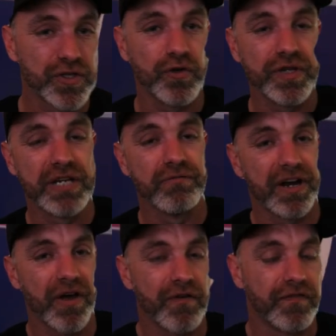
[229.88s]
to the
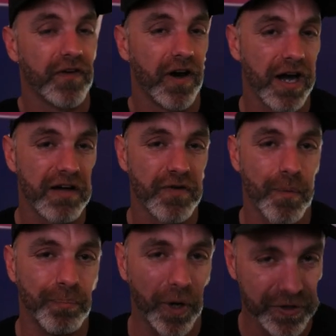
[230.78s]
Renault
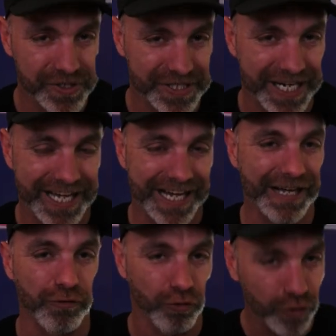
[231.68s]
5 Bond
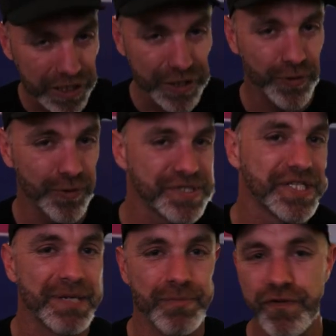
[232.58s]
car. Really cool to
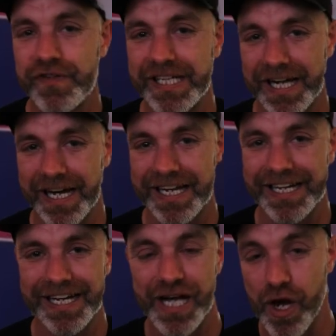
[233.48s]
see a movie car
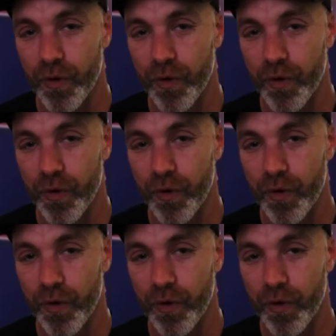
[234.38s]
here